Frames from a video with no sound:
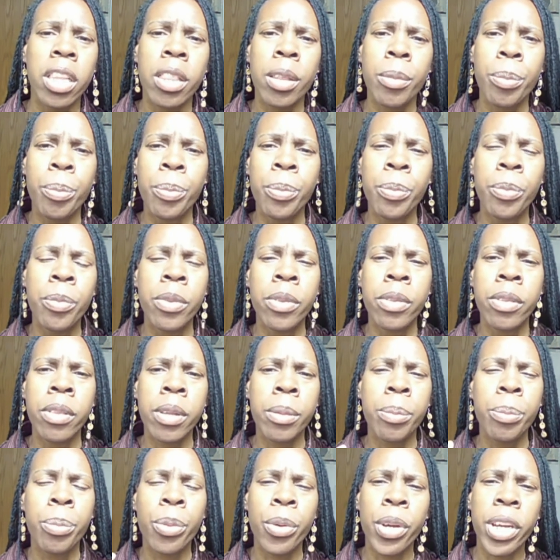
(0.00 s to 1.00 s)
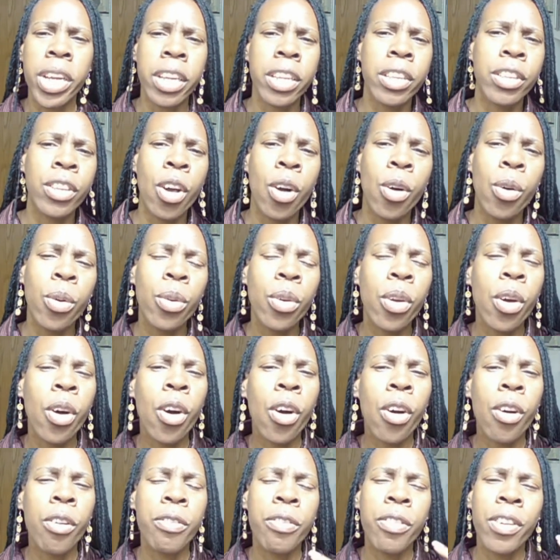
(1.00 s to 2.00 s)
the breakdown
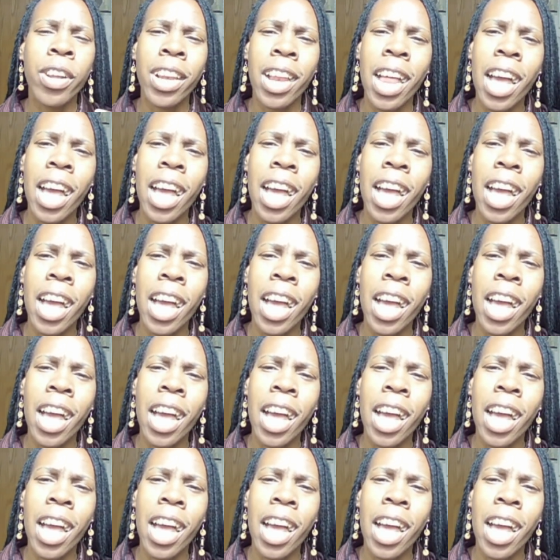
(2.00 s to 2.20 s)
of